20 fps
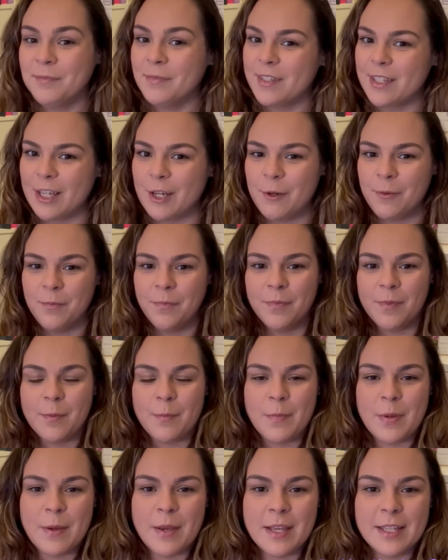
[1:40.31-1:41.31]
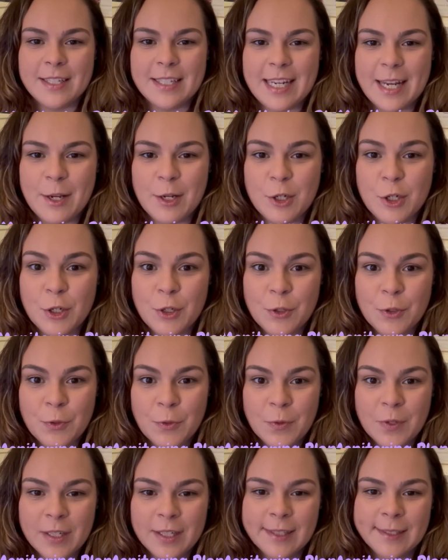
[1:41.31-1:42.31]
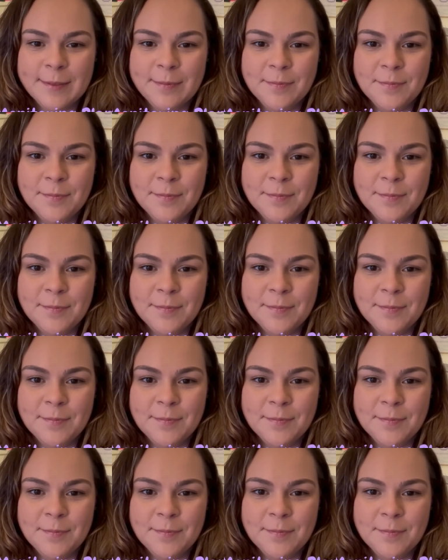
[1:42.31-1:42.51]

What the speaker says: So stay tuned.